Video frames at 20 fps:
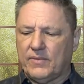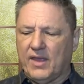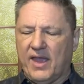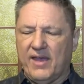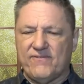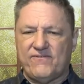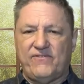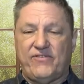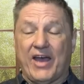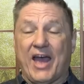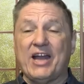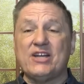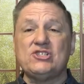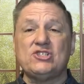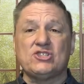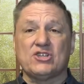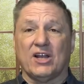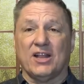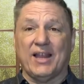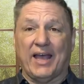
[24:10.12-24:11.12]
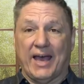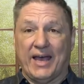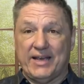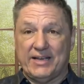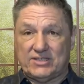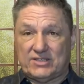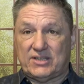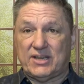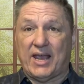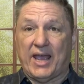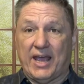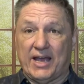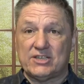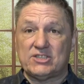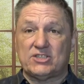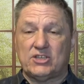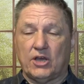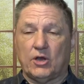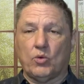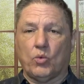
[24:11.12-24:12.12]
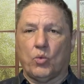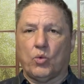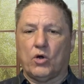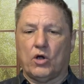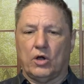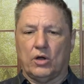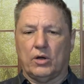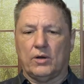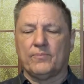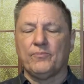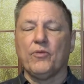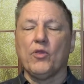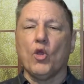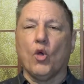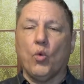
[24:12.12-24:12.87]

evangelize, as it were,